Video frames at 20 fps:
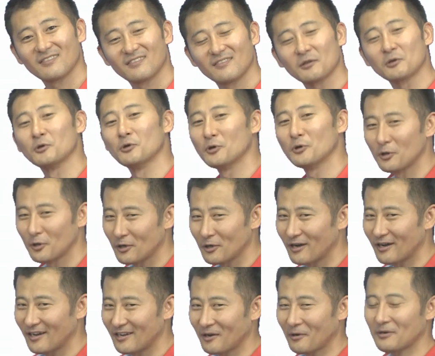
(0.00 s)

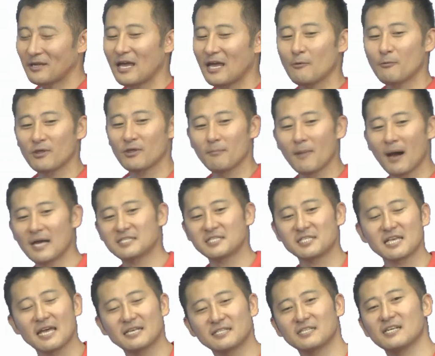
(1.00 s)
Good. Okay, with my
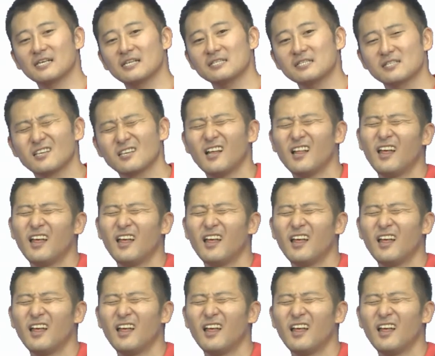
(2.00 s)
sentence,